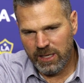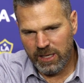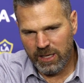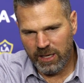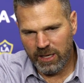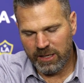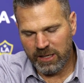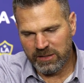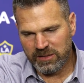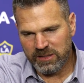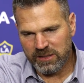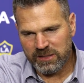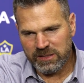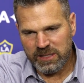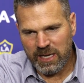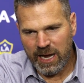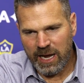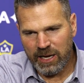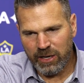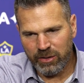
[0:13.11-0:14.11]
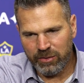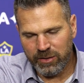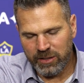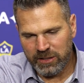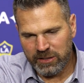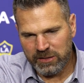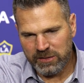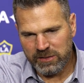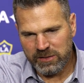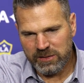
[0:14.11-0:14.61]
against a style that
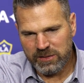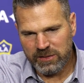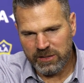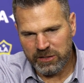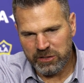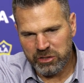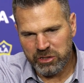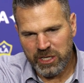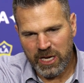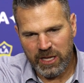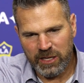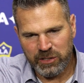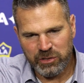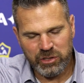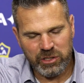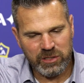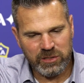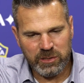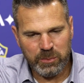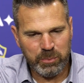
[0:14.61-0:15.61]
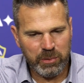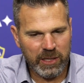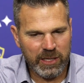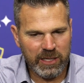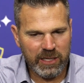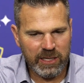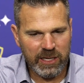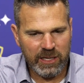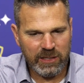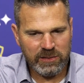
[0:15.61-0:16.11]
is challenging to
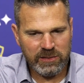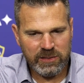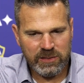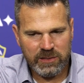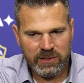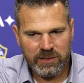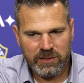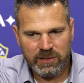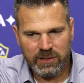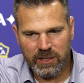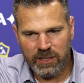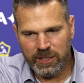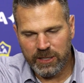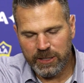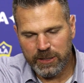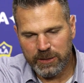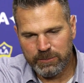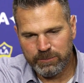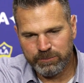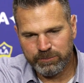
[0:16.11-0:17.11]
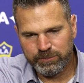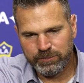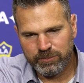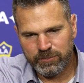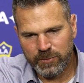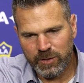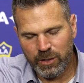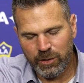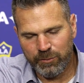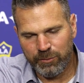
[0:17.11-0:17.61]
play against,
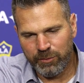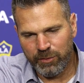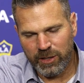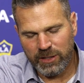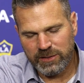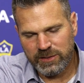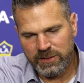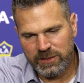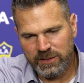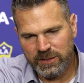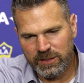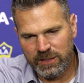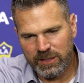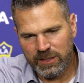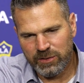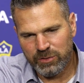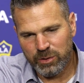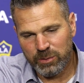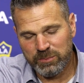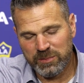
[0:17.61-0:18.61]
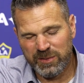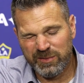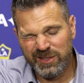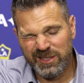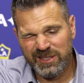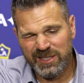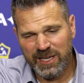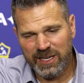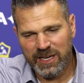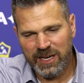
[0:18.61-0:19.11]
for us, in terms of the
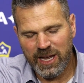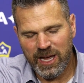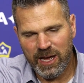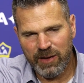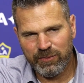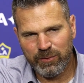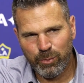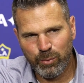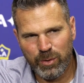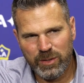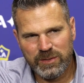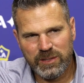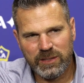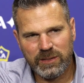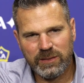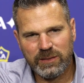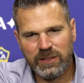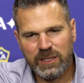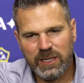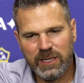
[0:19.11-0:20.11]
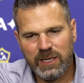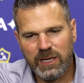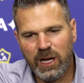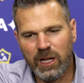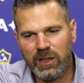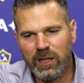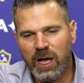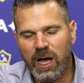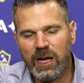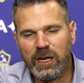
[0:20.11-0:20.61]
second half, there wasn't
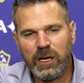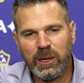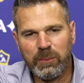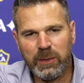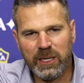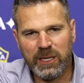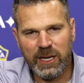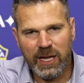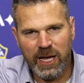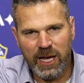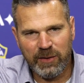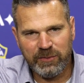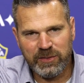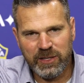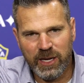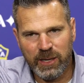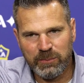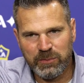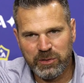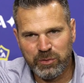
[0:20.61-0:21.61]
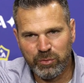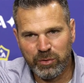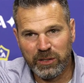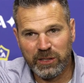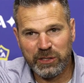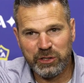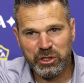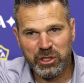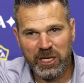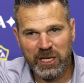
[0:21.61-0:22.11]
a lot coming into halftime to
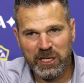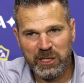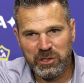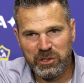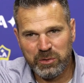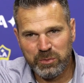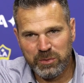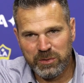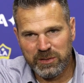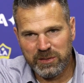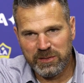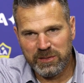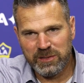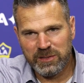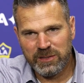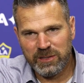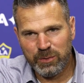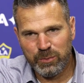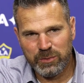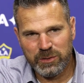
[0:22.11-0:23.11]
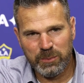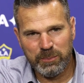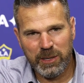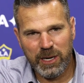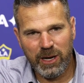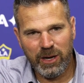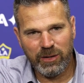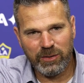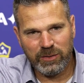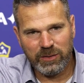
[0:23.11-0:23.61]
really change. It was
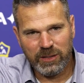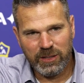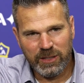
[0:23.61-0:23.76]
about